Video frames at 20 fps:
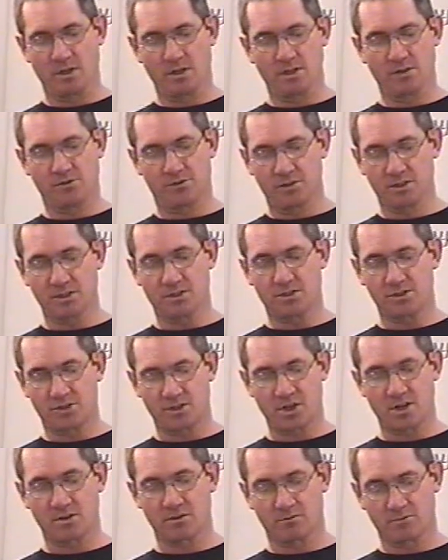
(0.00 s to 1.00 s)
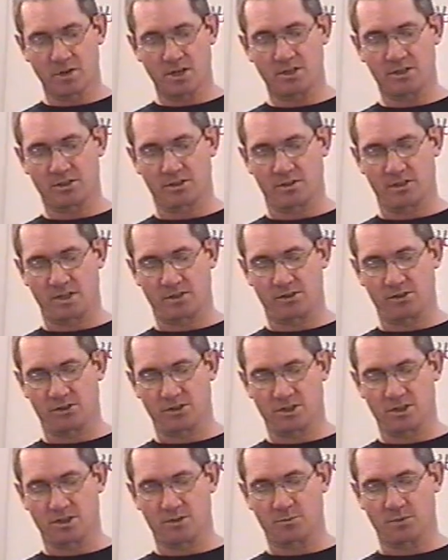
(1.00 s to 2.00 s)
this generation at the
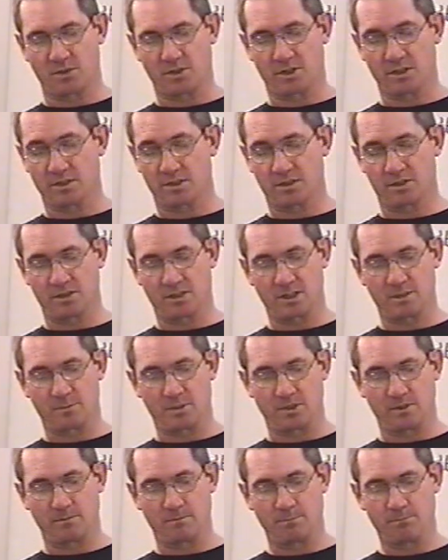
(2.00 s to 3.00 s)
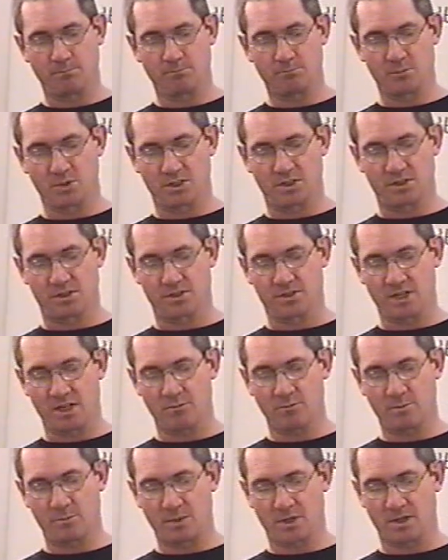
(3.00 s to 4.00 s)
judgment and condemn it, because they
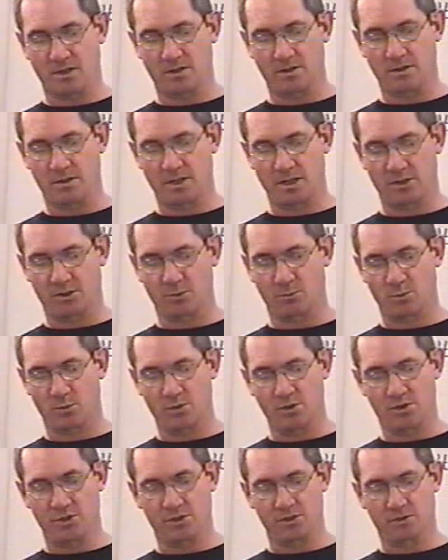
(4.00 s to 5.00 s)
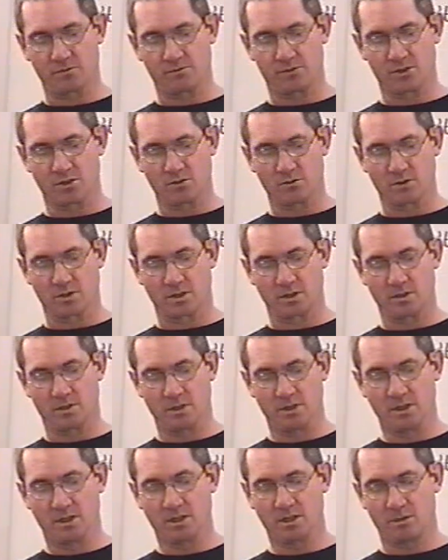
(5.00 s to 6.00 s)
repented at the preaching of Jonah,
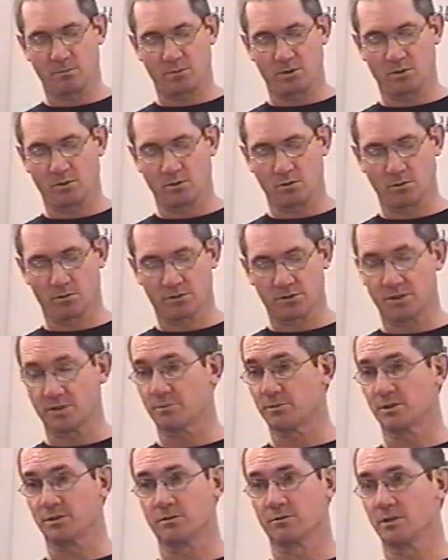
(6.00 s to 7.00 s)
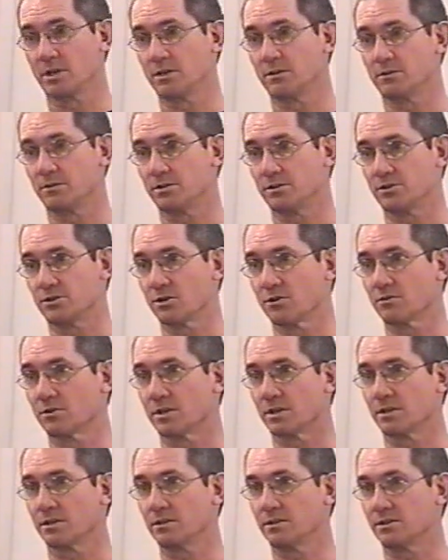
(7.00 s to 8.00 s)
and behold, something greater than Jonah
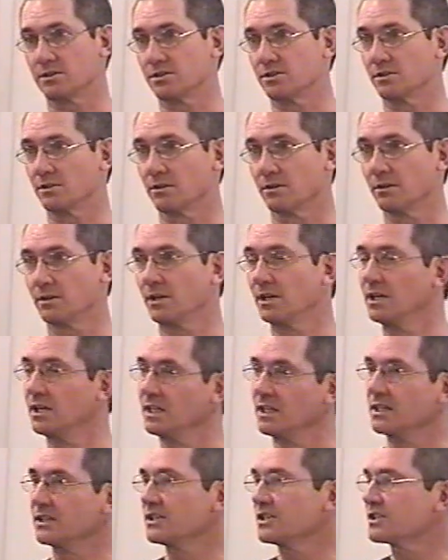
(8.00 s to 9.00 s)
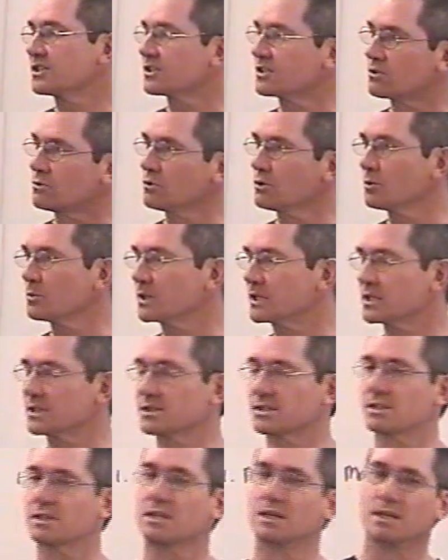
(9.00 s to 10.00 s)
is here. This is cool because
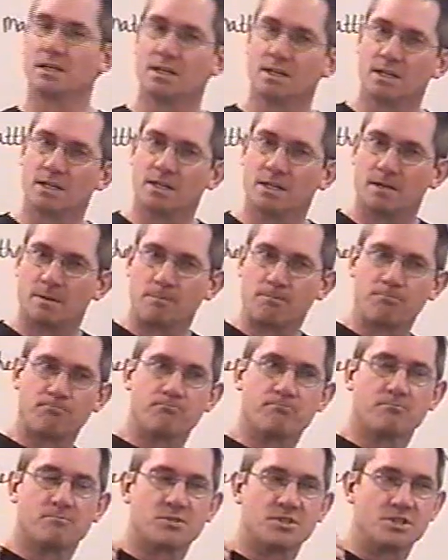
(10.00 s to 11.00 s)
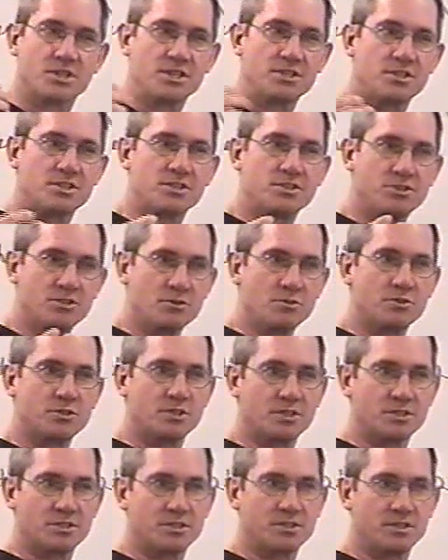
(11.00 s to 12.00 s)
Jesus
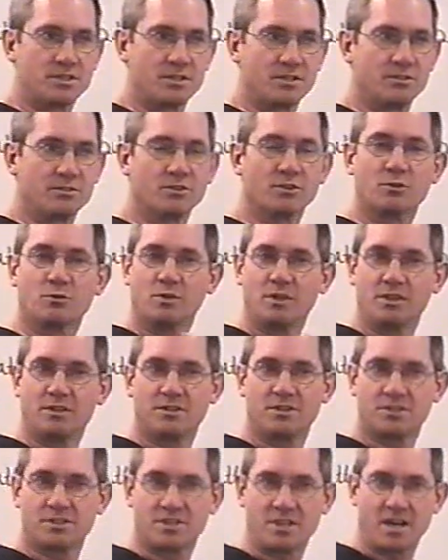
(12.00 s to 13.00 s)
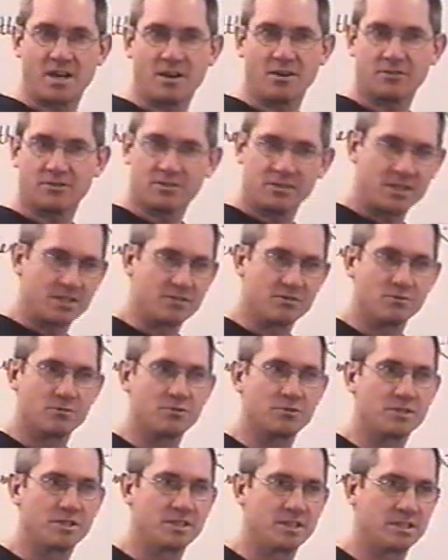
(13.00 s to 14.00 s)
uses the Queen of the South. You guys know who
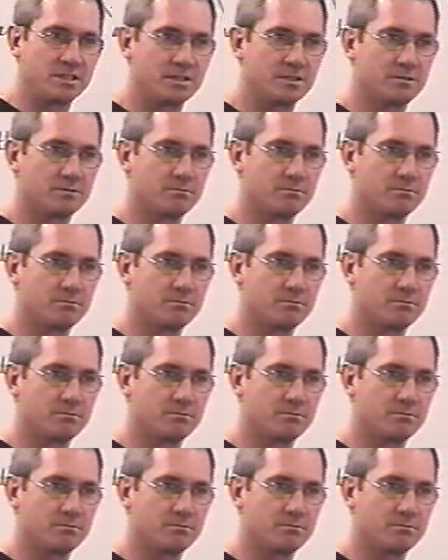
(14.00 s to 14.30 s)
she is?